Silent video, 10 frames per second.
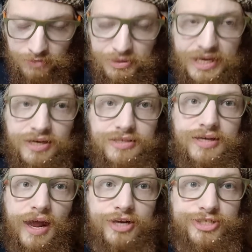because
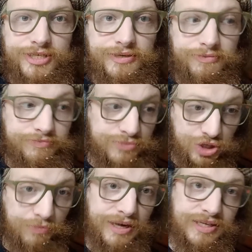I actually
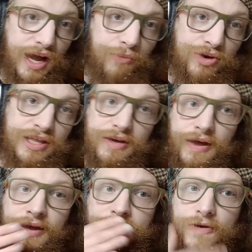took my time with it.
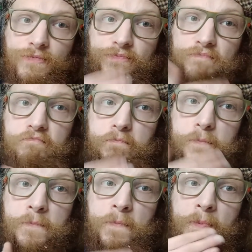And
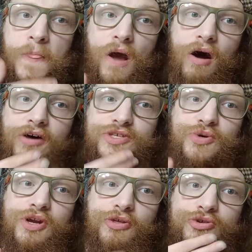also
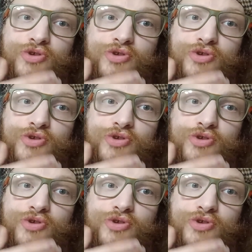another